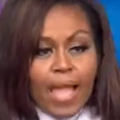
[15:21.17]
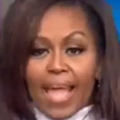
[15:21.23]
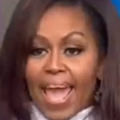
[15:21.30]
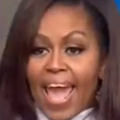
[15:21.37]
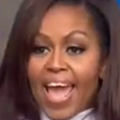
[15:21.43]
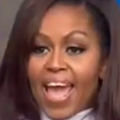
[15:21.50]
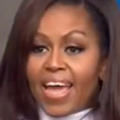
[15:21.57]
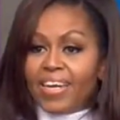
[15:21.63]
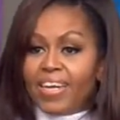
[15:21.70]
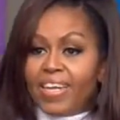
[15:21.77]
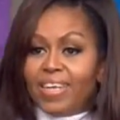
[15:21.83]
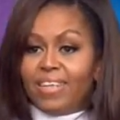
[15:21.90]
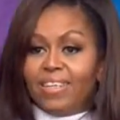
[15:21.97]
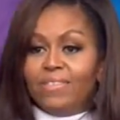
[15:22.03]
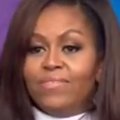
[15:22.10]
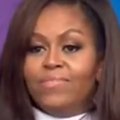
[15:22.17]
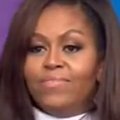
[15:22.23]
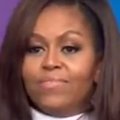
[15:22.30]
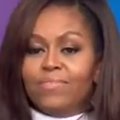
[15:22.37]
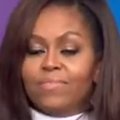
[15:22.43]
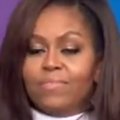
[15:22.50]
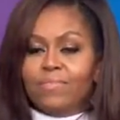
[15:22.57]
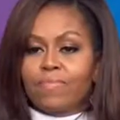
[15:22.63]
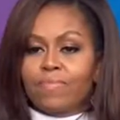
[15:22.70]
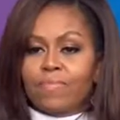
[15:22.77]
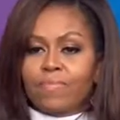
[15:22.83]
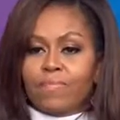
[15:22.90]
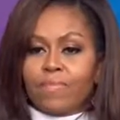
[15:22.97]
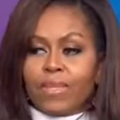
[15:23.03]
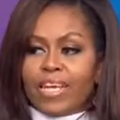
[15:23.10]
And
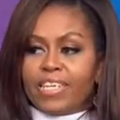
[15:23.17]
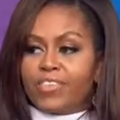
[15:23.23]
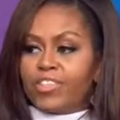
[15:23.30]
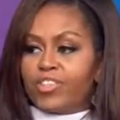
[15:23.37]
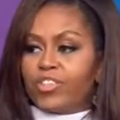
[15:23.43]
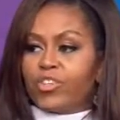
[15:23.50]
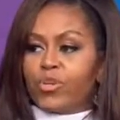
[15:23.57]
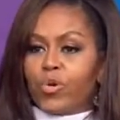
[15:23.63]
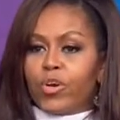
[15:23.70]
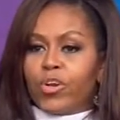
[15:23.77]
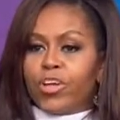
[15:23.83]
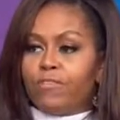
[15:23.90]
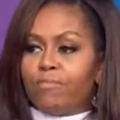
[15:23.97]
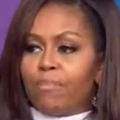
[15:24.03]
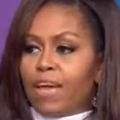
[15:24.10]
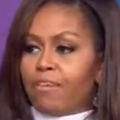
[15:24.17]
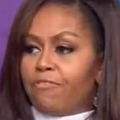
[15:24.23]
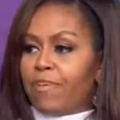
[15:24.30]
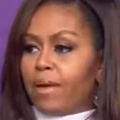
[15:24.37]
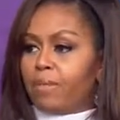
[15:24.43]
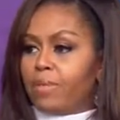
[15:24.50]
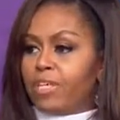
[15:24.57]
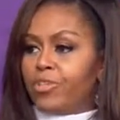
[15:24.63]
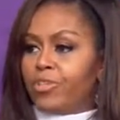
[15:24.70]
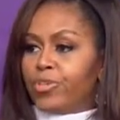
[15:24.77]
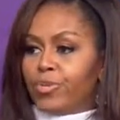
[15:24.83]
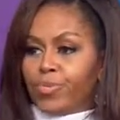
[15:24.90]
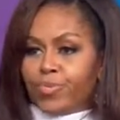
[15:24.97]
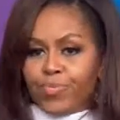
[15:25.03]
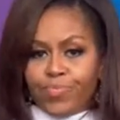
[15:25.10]
it's the story of my family
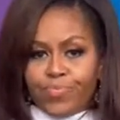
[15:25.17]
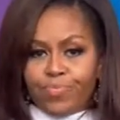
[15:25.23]
too.